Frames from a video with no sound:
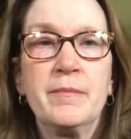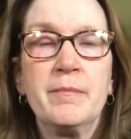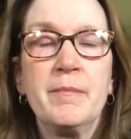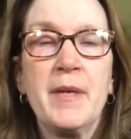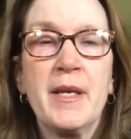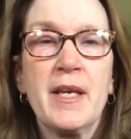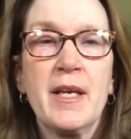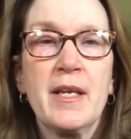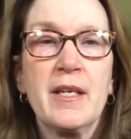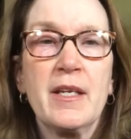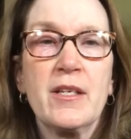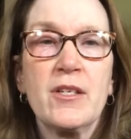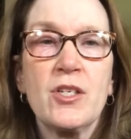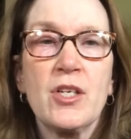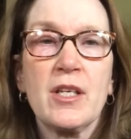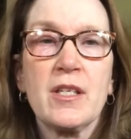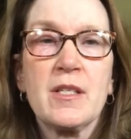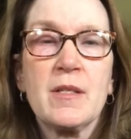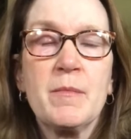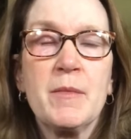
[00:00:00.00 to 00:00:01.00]
Make any
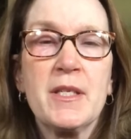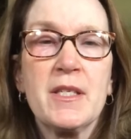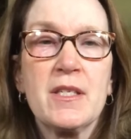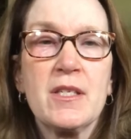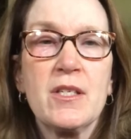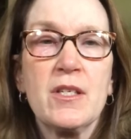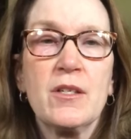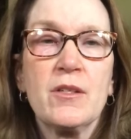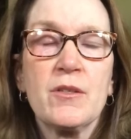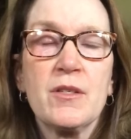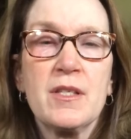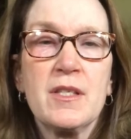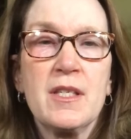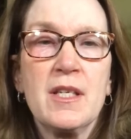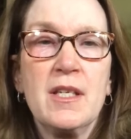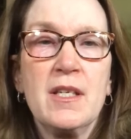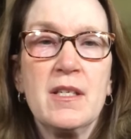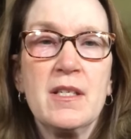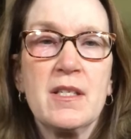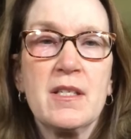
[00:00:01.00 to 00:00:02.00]
adjustments to your
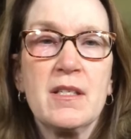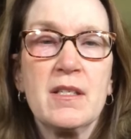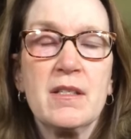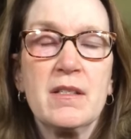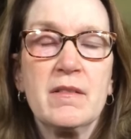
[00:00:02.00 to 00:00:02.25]
seat,